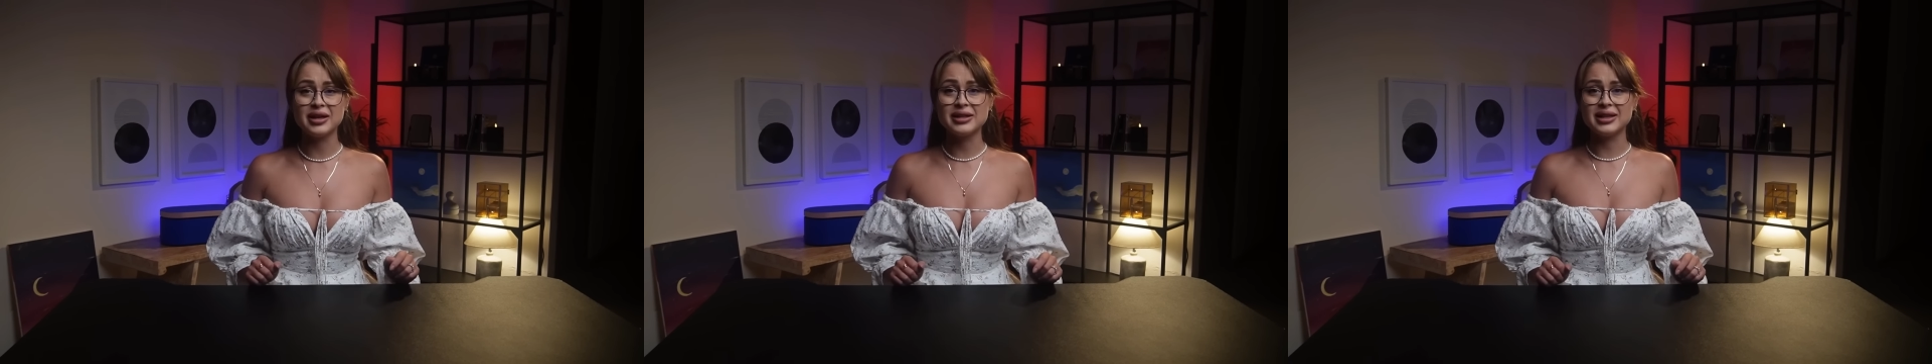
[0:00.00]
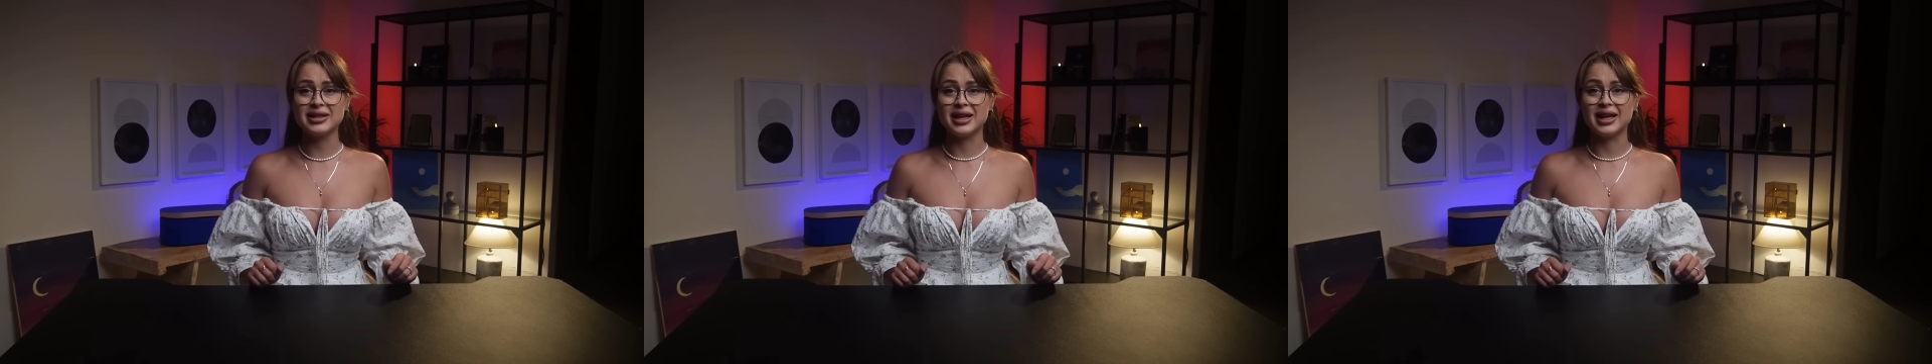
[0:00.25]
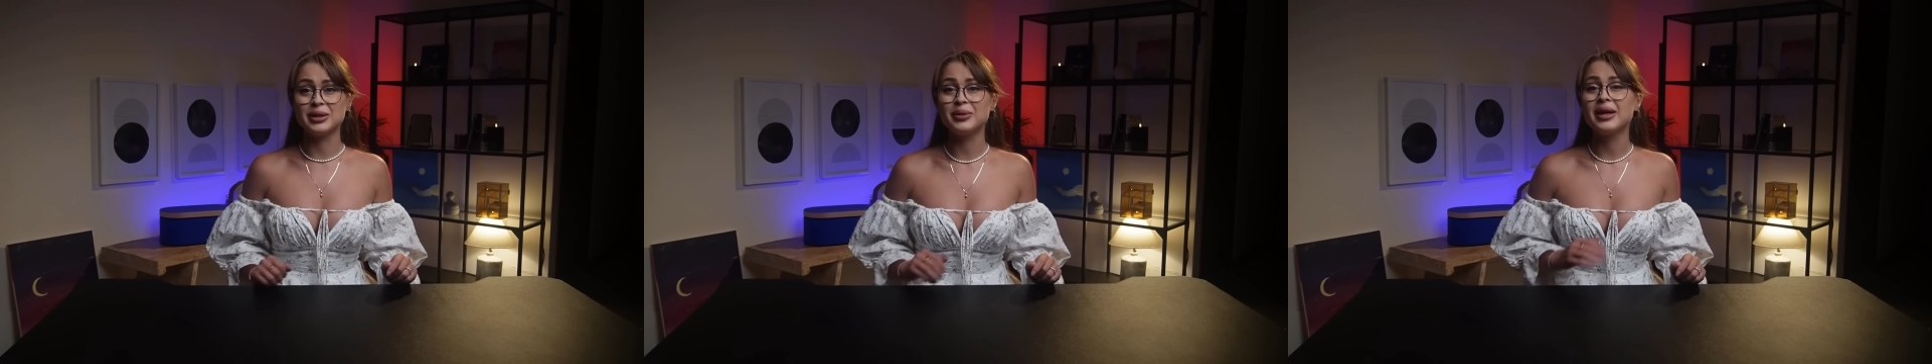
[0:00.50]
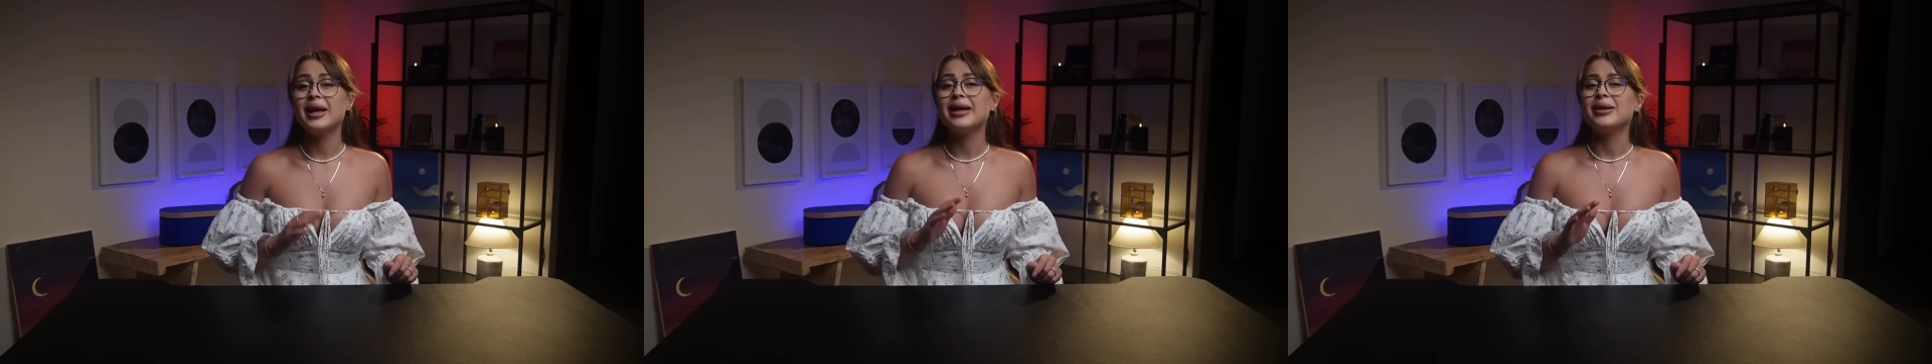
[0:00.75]
Today
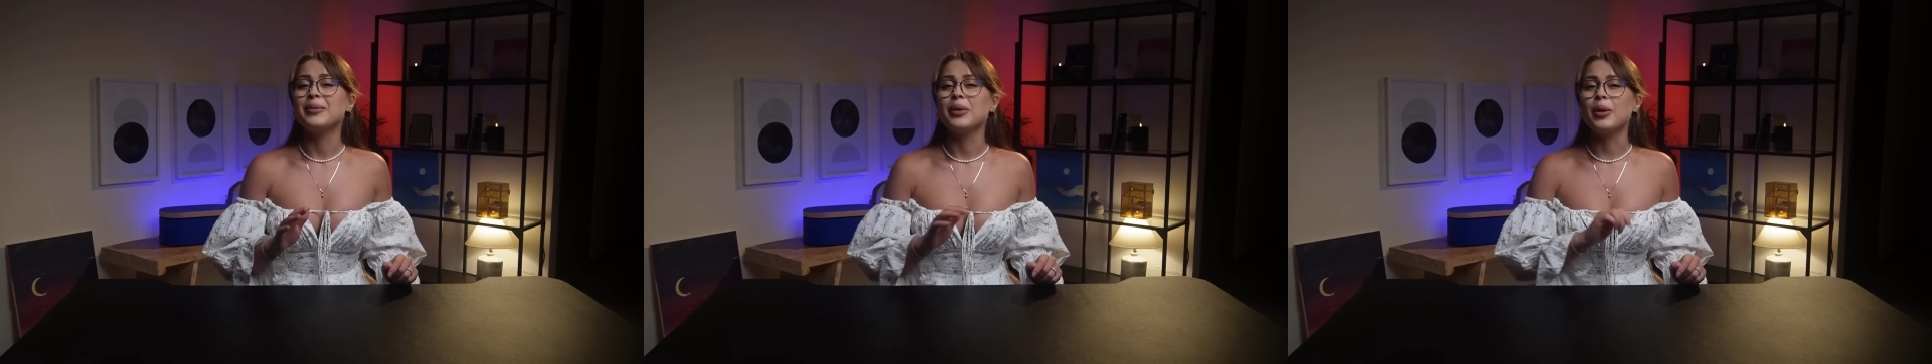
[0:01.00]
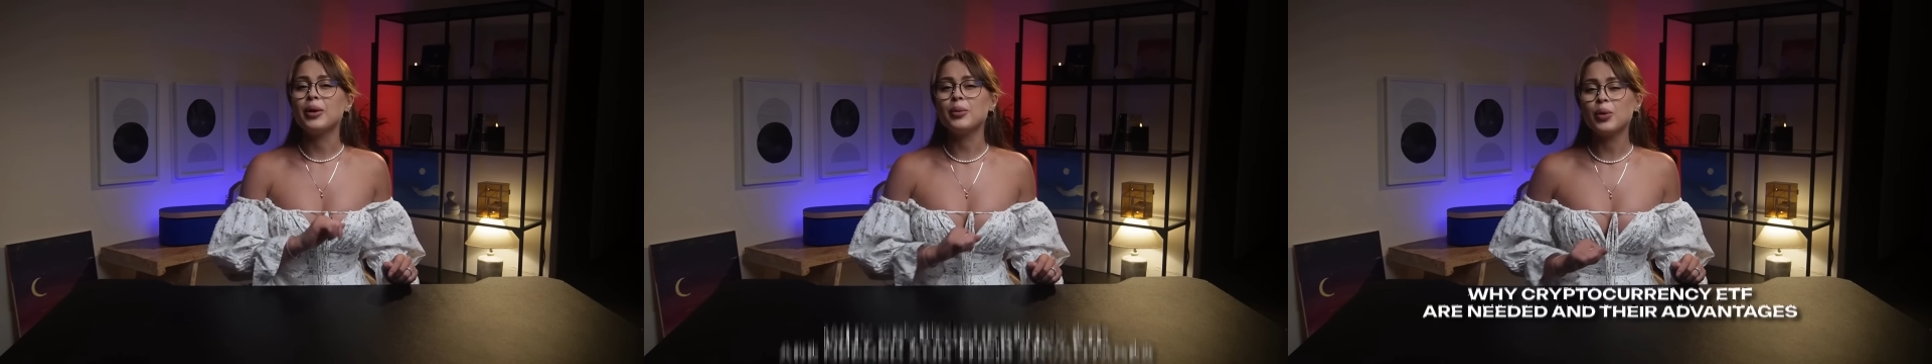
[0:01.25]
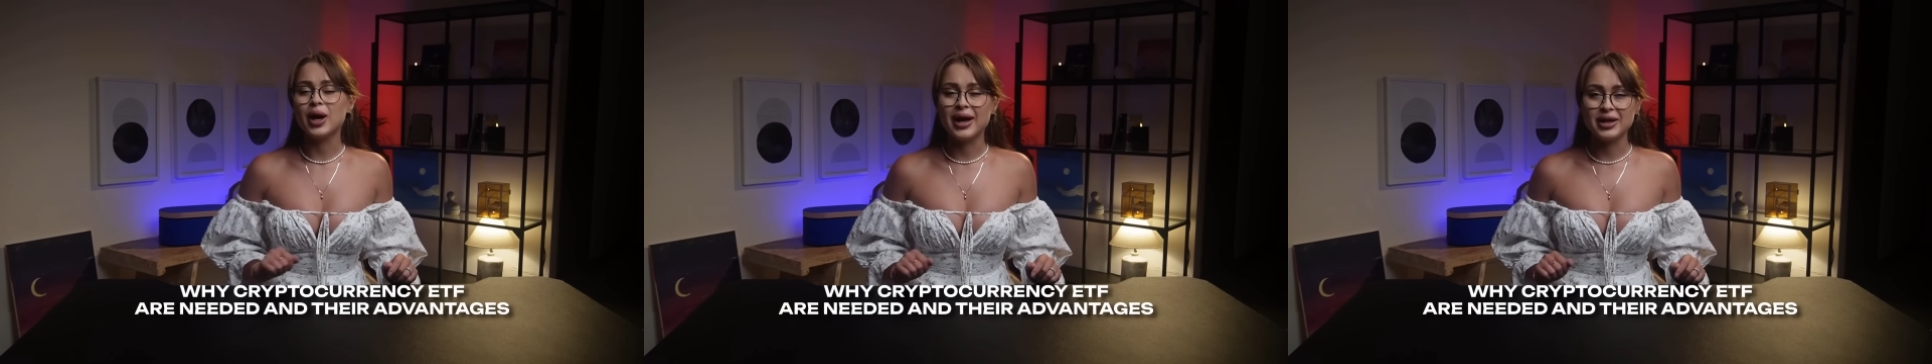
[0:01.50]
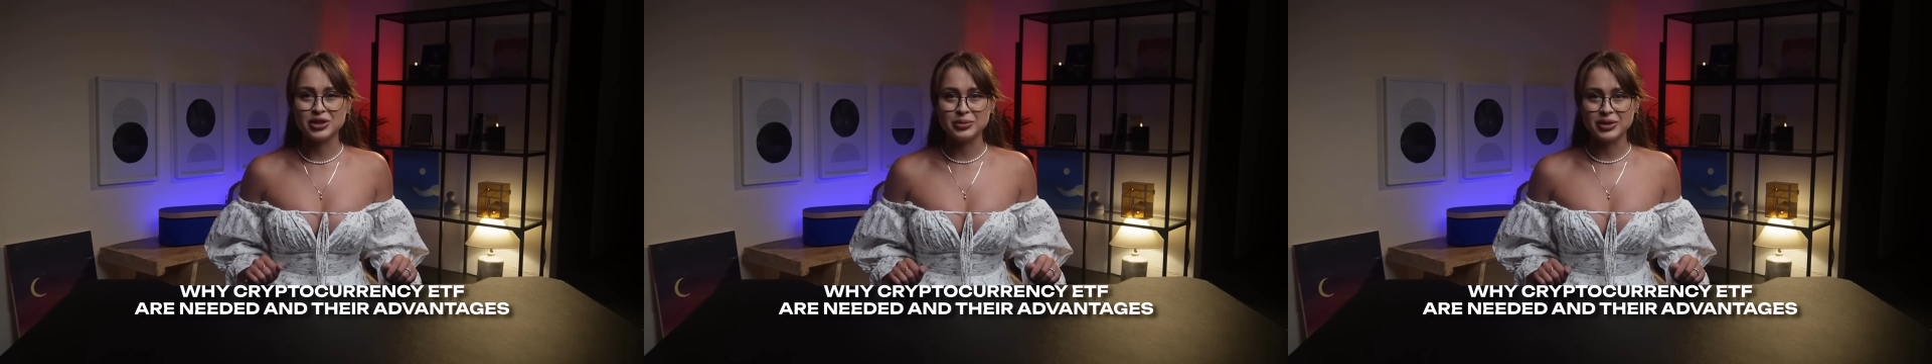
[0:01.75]
we'll explore
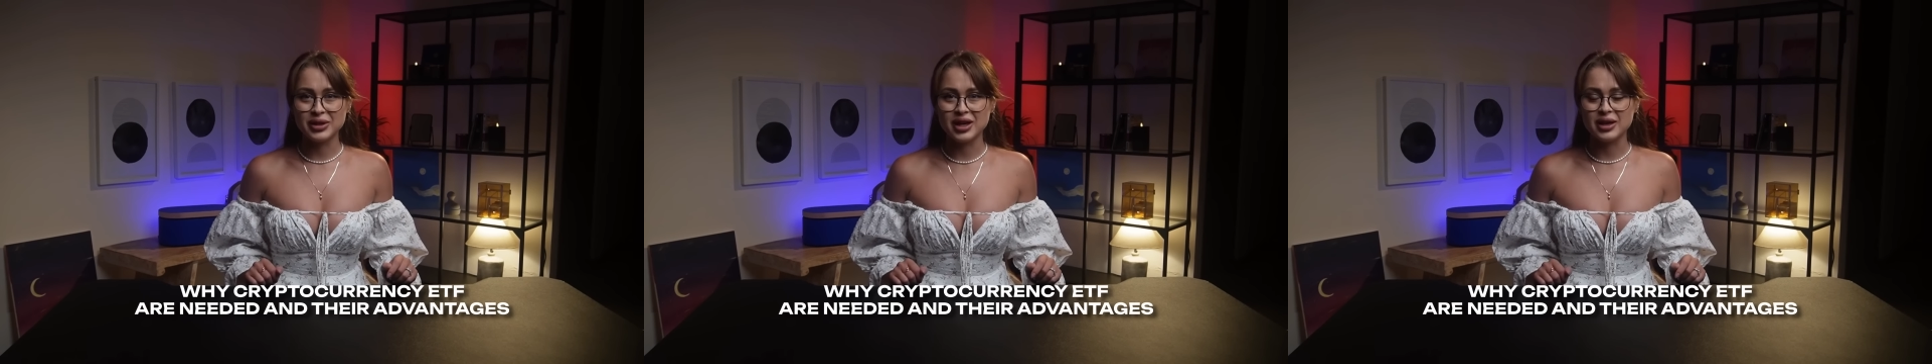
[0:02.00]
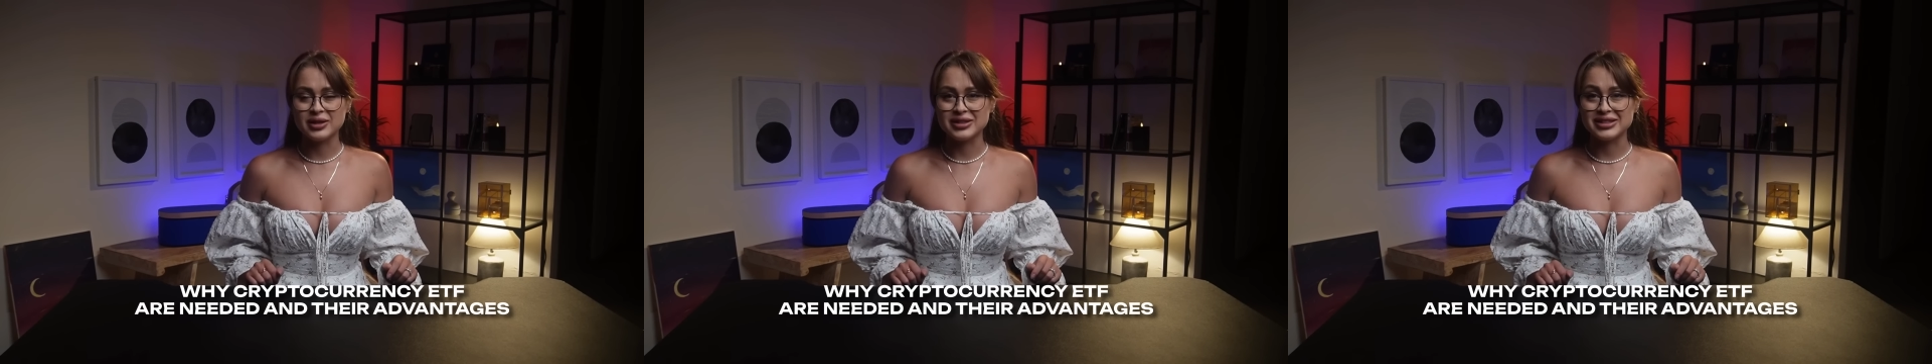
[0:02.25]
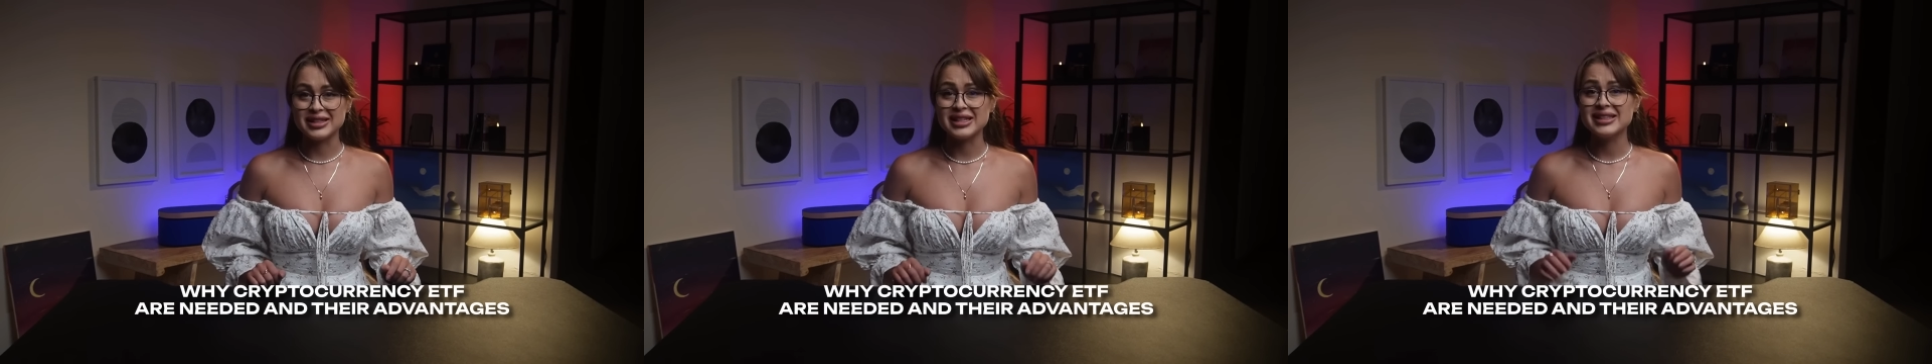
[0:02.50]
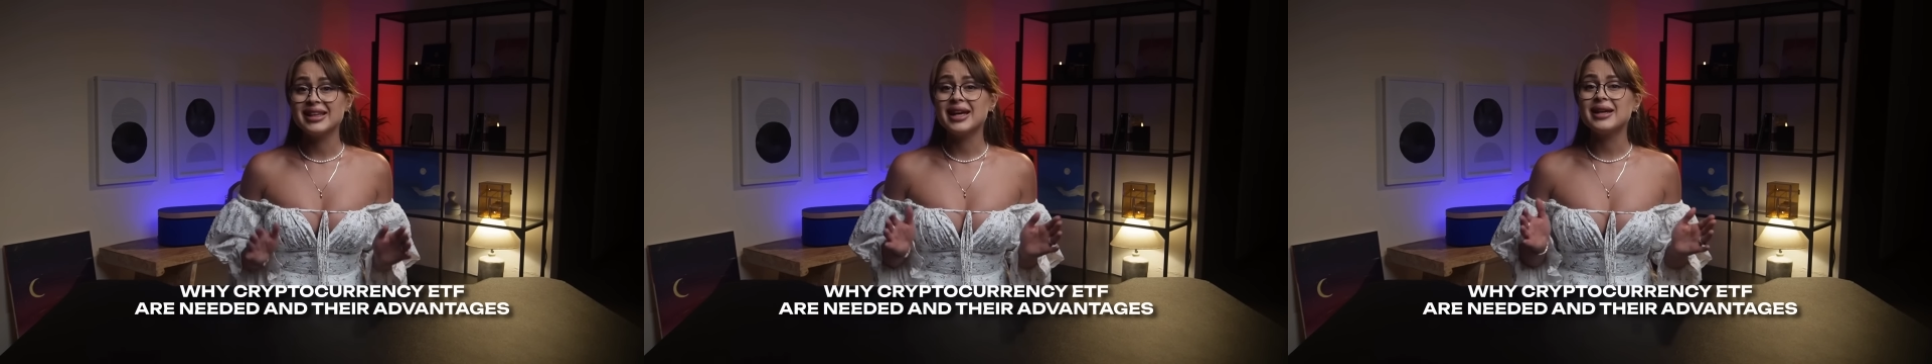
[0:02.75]
why cryptocurrency
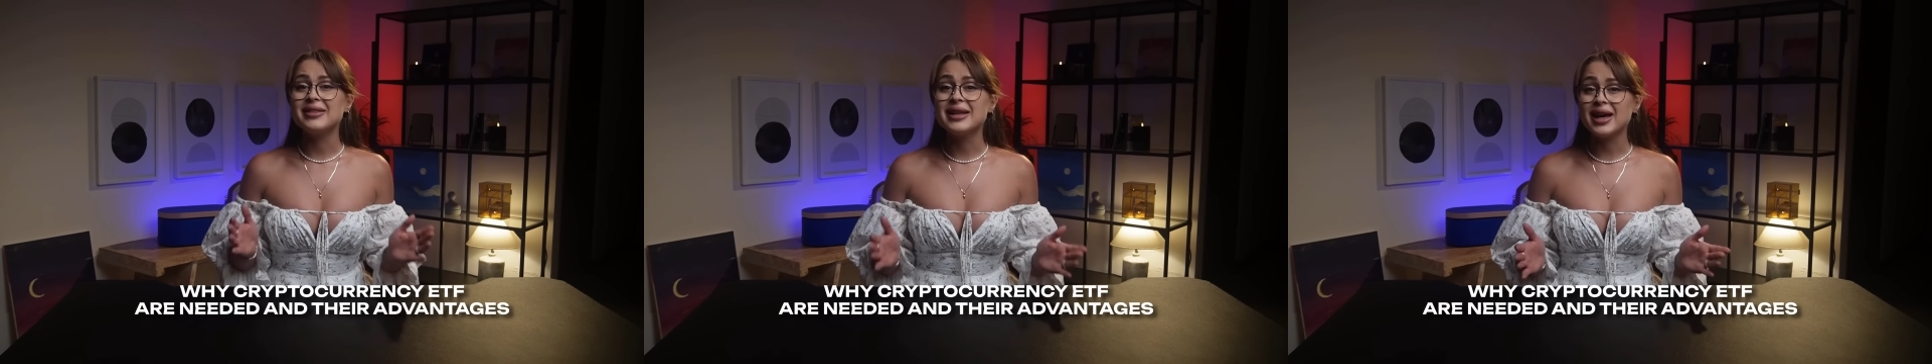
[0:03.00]
ETFs